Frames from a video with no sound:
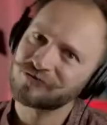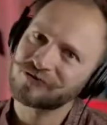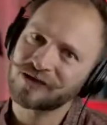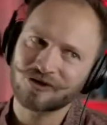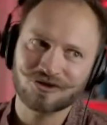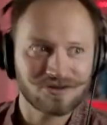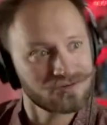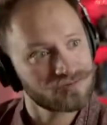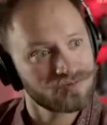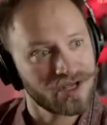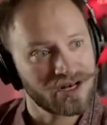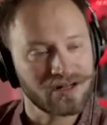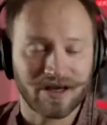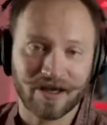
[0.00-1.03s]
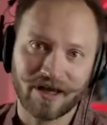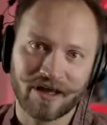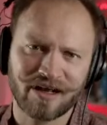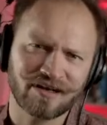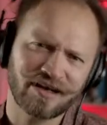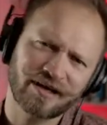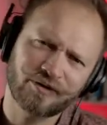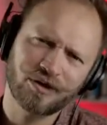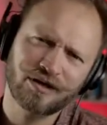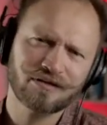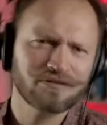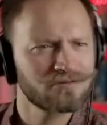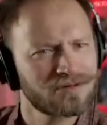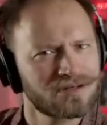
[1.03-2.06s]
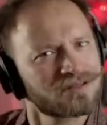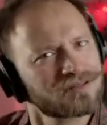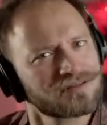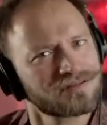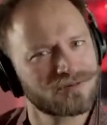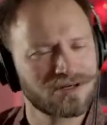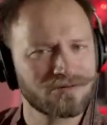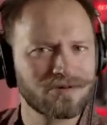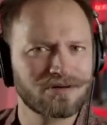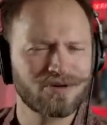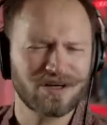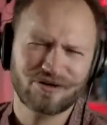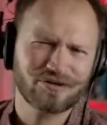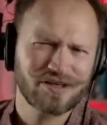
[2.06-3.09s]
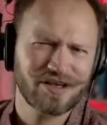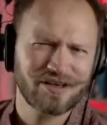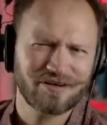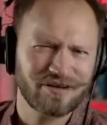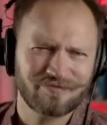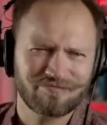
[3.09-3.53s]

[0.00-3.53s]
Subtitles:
just spinning the head and like, what are you saying?